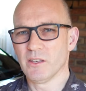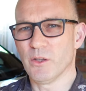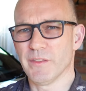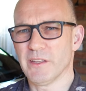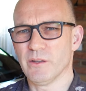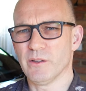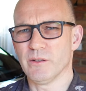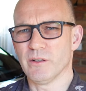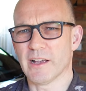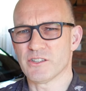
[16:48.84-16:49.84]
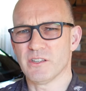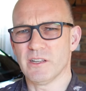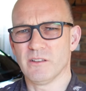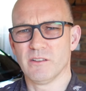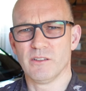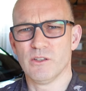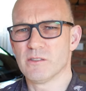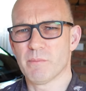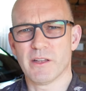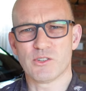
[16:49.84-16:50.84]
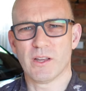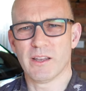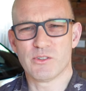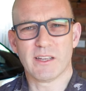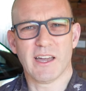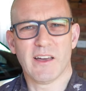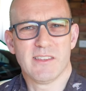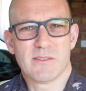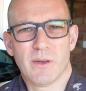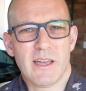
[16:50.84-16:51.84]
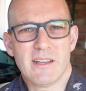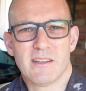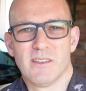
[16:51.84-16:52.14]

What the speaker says: Not that you actually use a battery electric car this way.